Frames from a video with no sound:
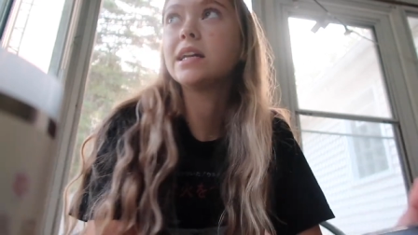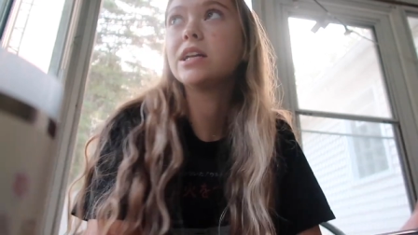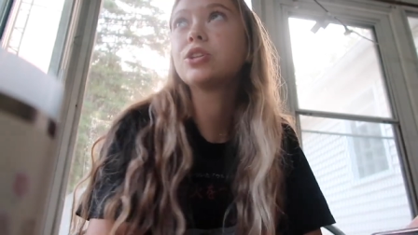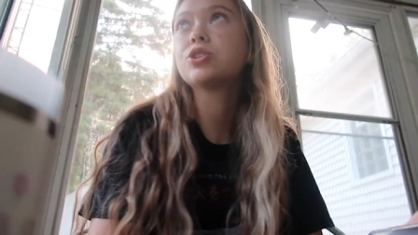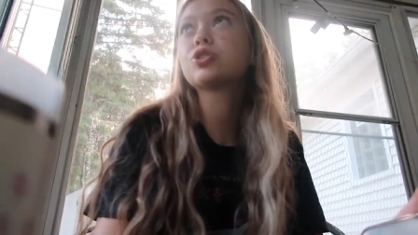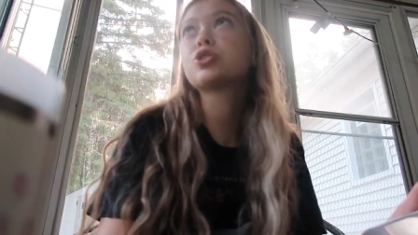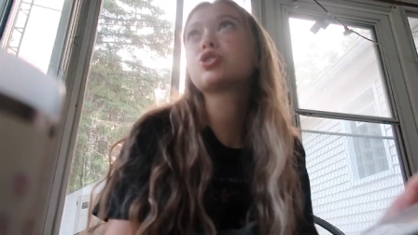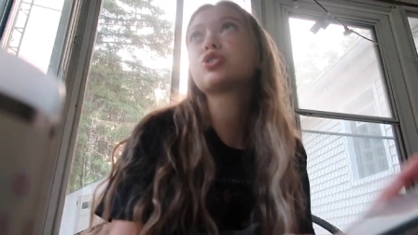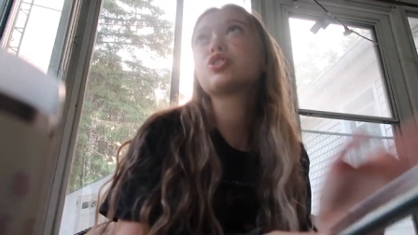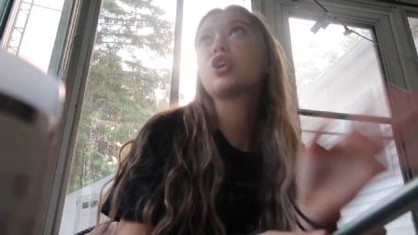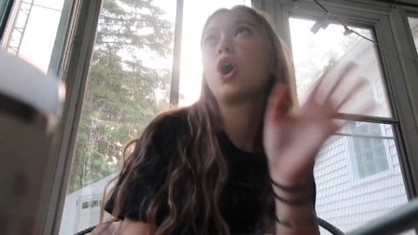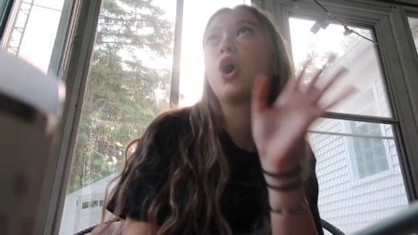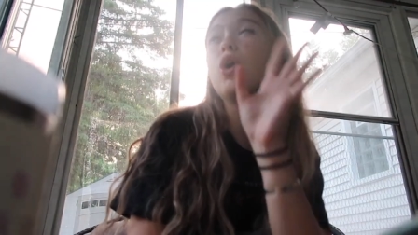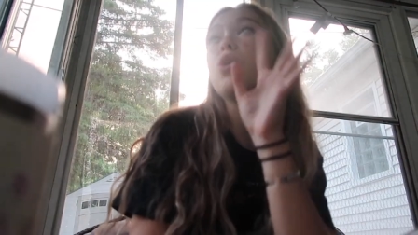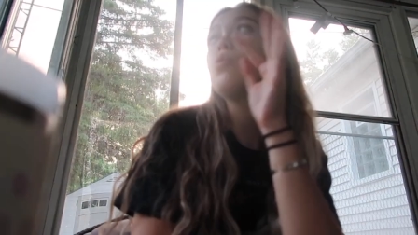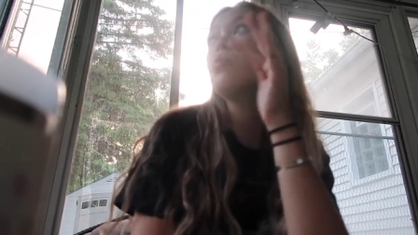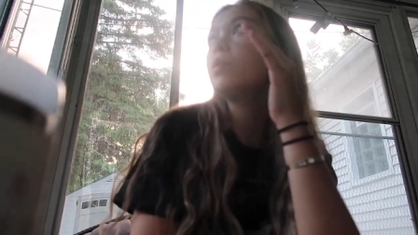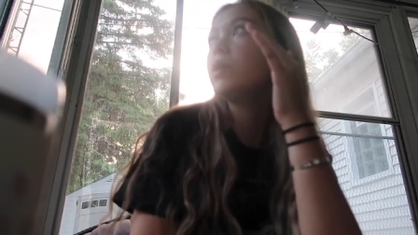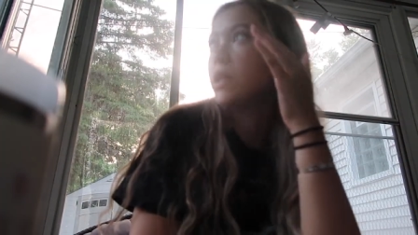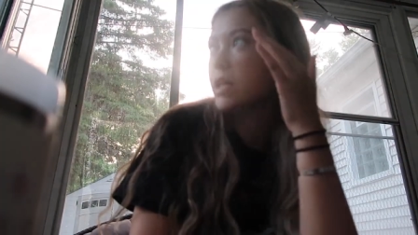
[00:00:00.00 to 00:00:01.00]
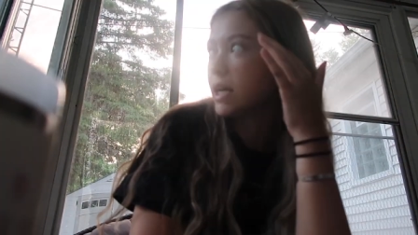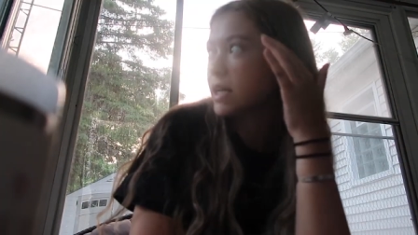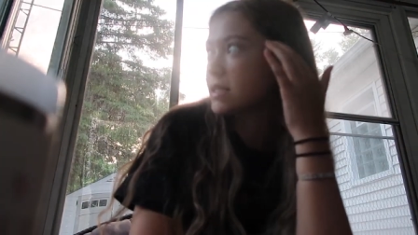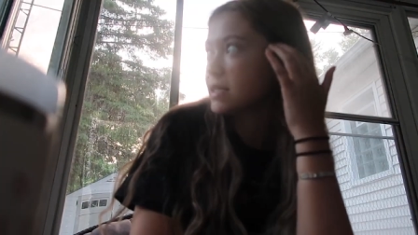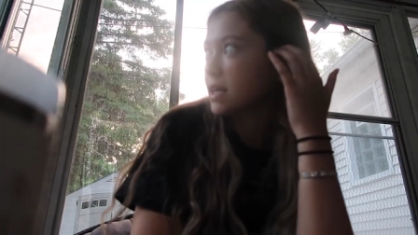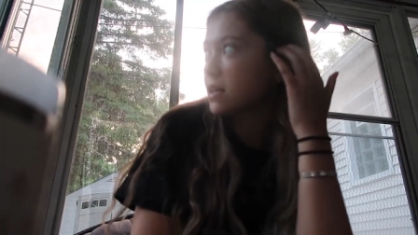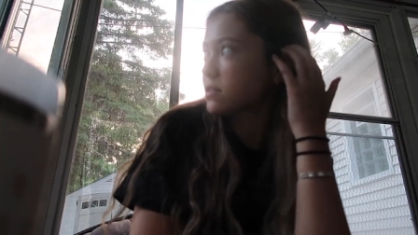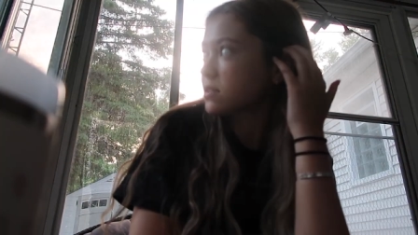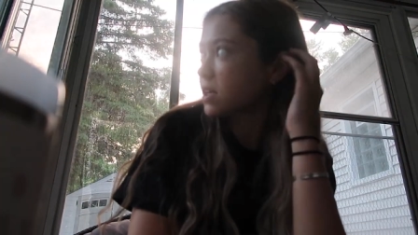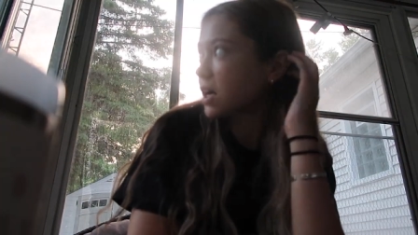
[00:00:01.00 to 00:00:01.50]
and it's so
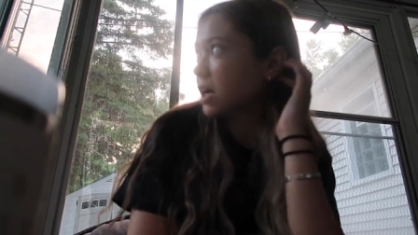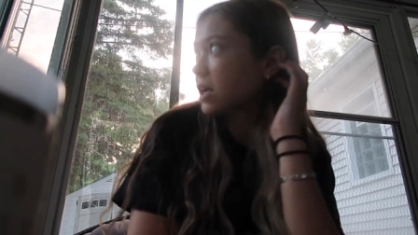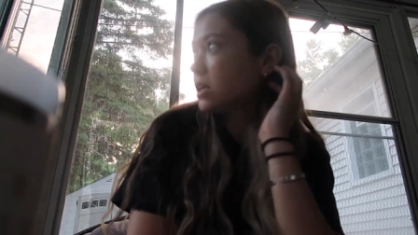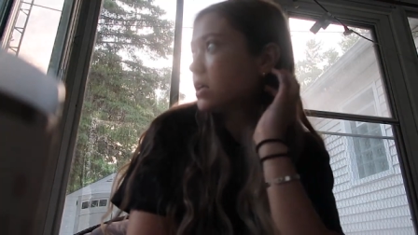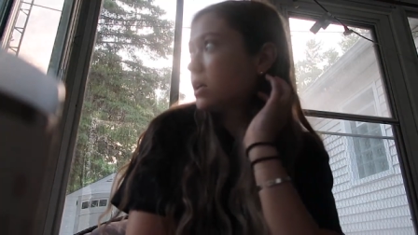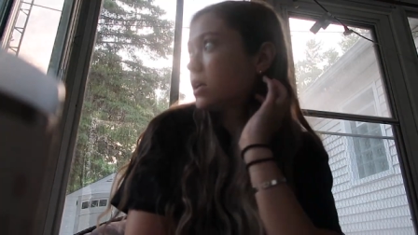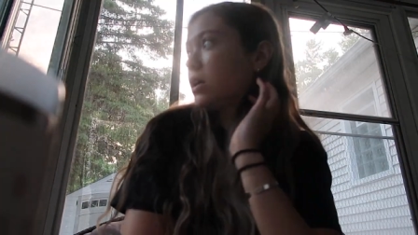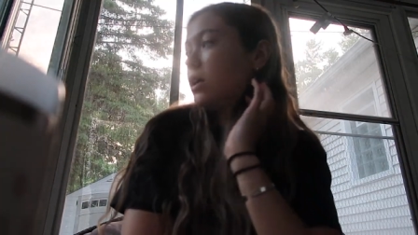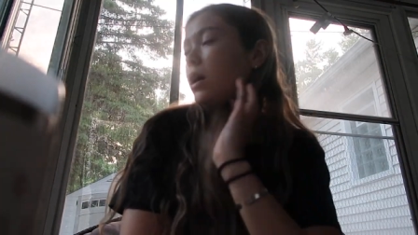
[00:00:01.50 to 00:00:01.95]
nice outside